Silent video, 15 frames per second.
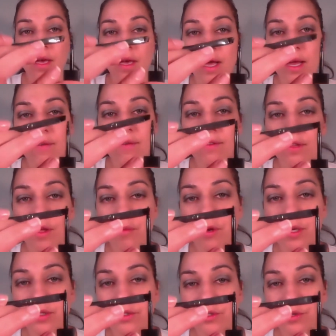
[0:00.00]
I have a lot more
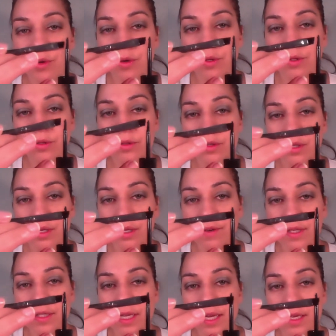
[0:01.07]
control if I
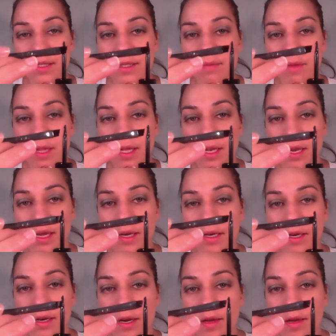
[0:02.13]
take some of that liner